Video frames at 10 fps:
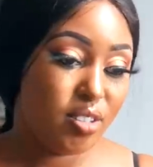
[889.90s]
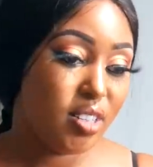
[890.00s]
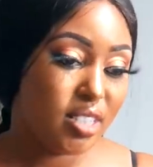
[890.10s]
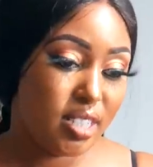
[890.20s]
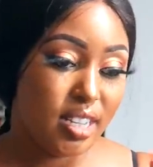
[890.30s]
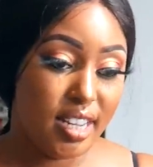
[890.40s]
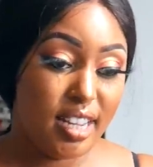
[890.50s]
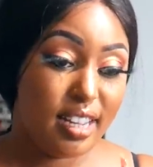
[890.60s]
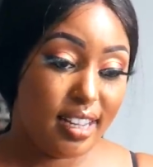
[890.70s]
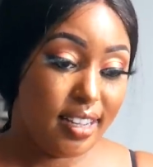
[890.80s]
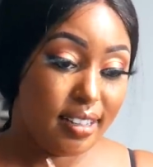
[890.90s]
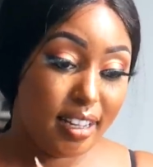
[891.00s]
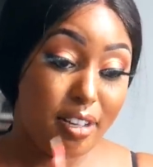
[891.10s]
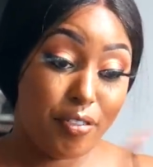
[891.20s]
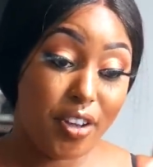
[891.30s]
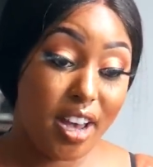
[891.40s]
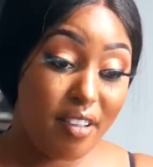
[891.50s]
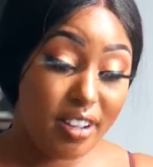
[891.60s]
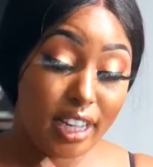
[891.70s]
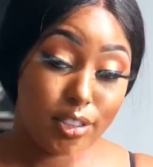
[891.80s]
not, if you're
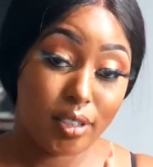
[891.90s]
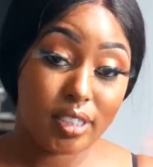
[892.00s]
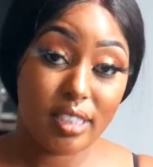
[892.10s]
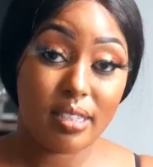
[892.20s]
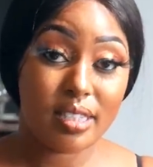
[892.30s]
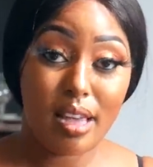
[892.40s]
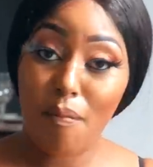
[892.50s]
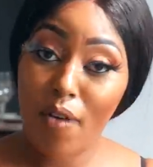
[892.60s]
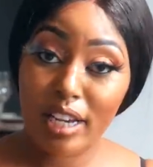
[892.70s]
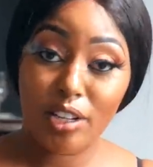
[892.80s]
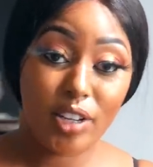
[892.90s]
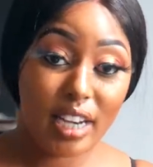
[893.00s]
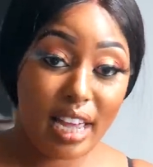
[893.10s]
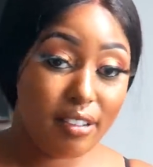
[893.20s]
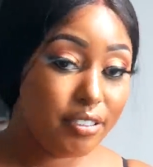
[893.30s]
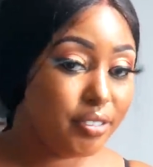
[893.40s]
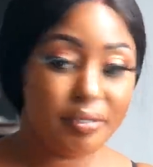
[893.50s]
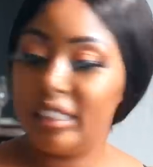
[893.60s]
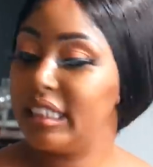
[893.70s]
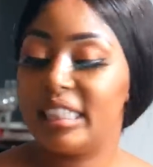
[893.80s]
having a toxic someone in your life,
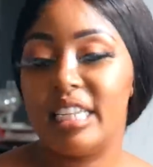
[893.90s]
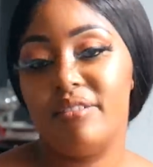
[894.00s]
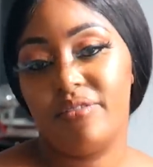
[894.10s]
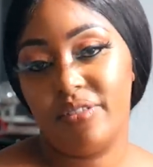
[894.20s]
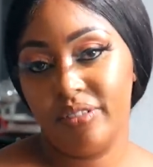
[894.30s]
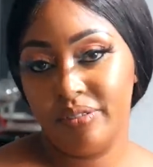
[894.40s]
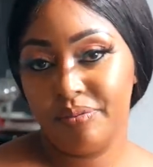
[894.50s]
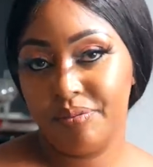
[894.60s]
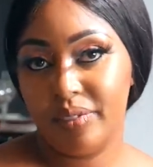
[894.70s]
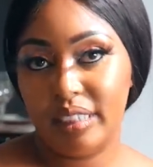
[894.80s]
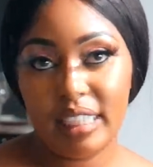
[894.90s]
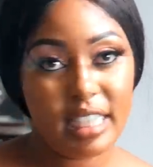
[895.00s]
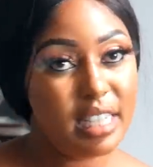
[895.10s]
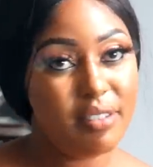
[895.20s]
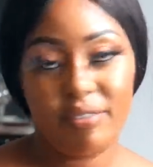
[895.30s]
just leave. Just leave.